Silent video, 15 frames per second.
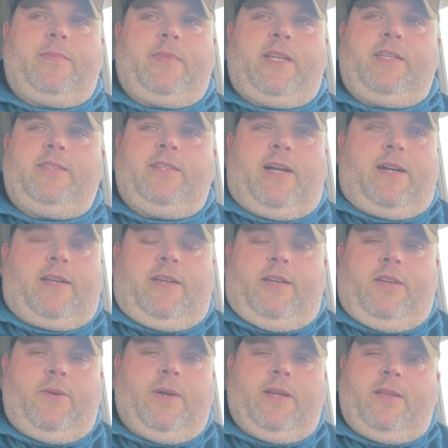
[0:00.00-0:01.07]
it's not going to
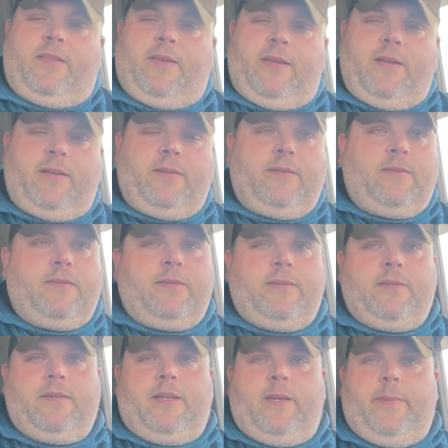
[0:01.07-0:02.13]
do anything.
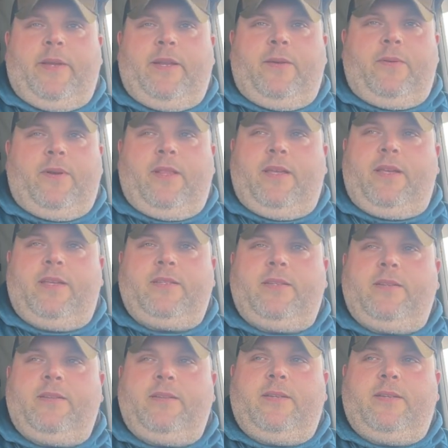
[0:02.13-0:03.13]
I mean, it really isn't.